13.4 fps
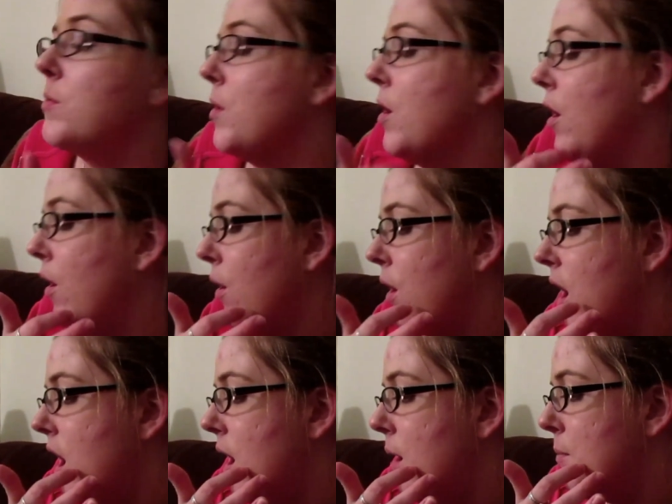tomorrow,
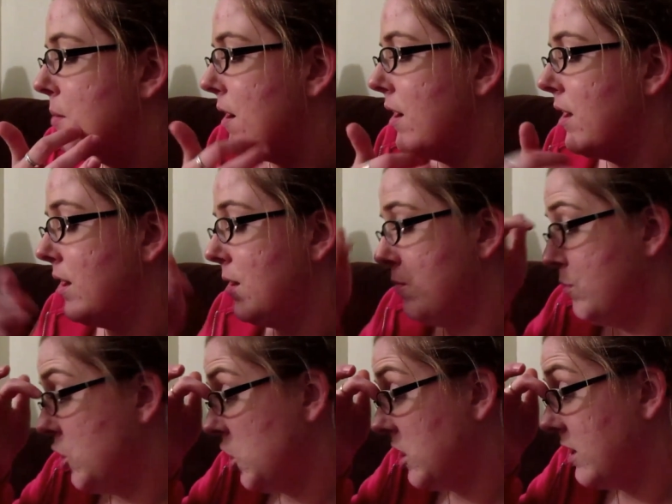uh, bright eyed and
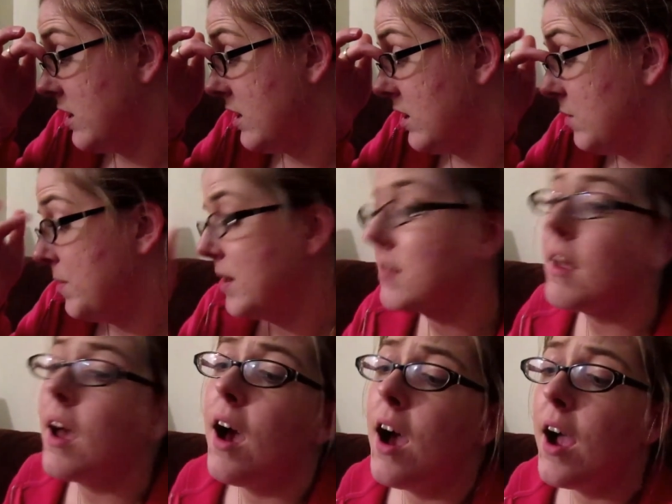bushy tailed, because
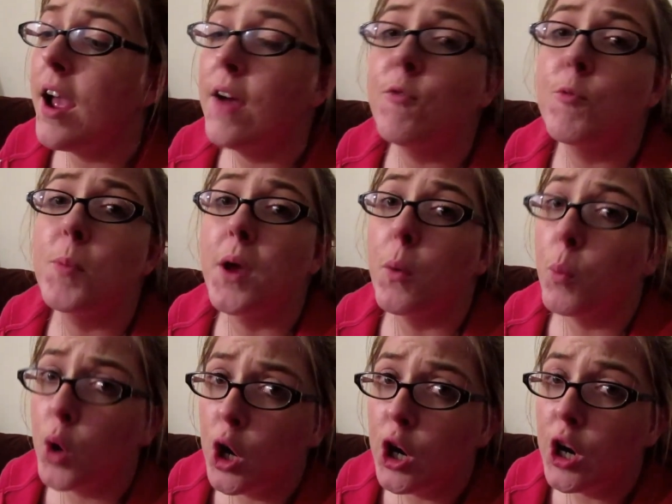I have to be at
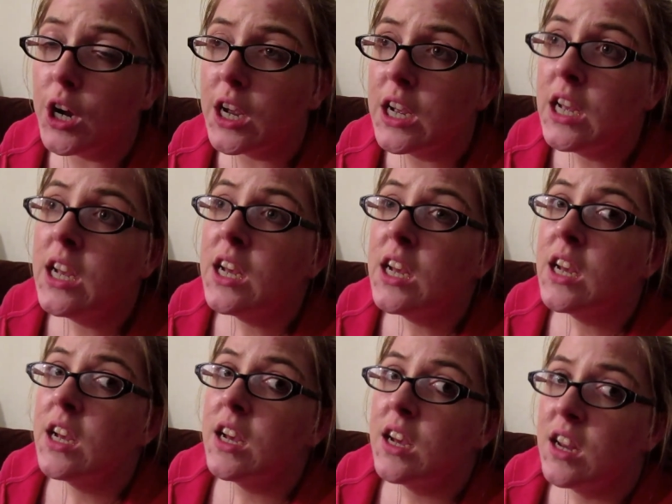work
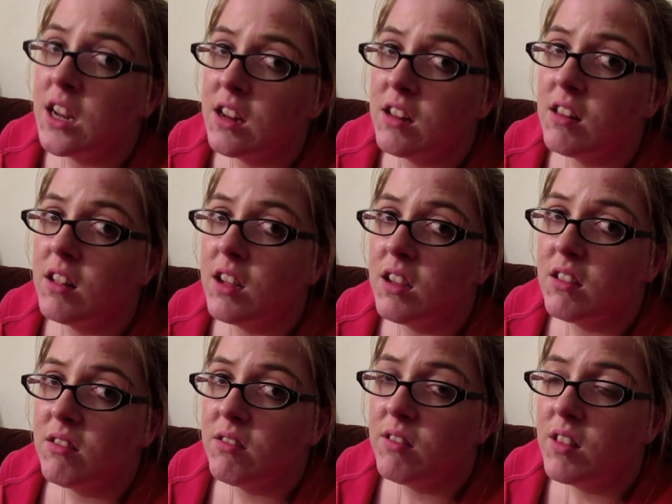at 8
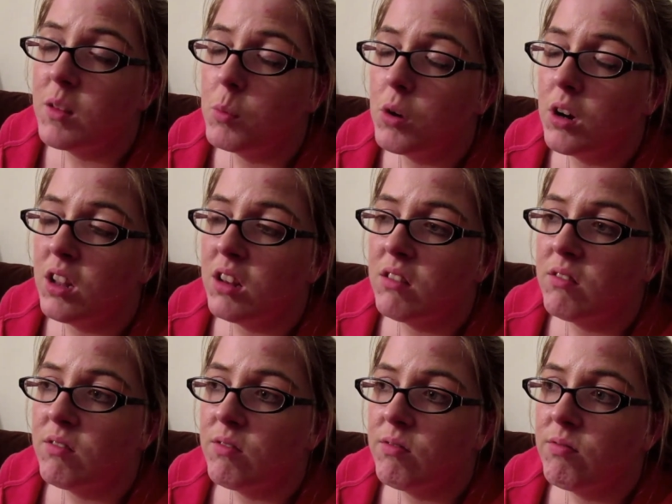o'clock in the morning.
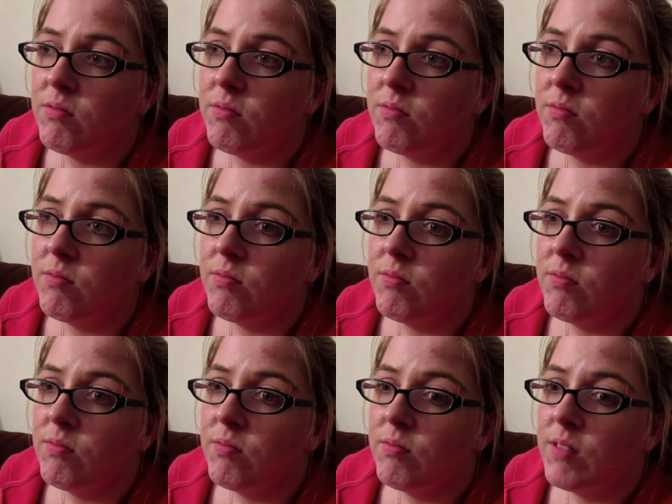
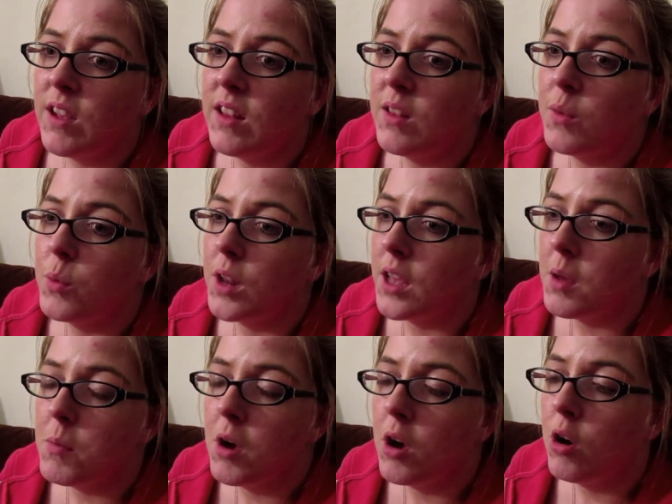And then when I
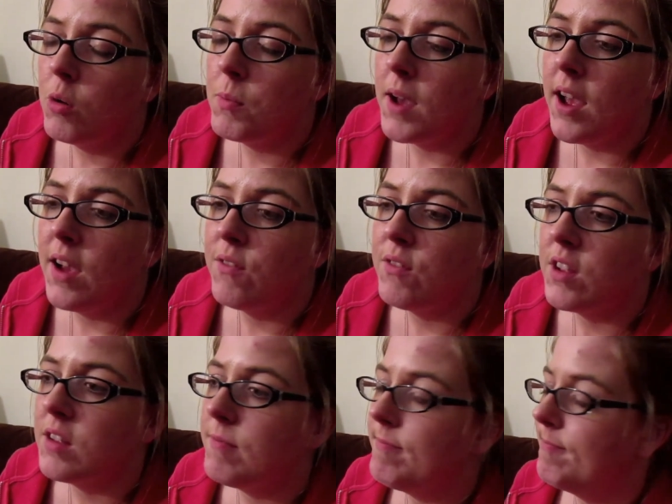come home, I have
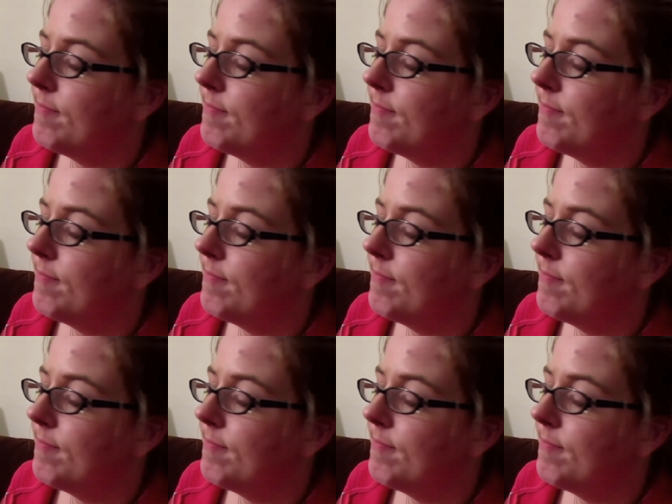to.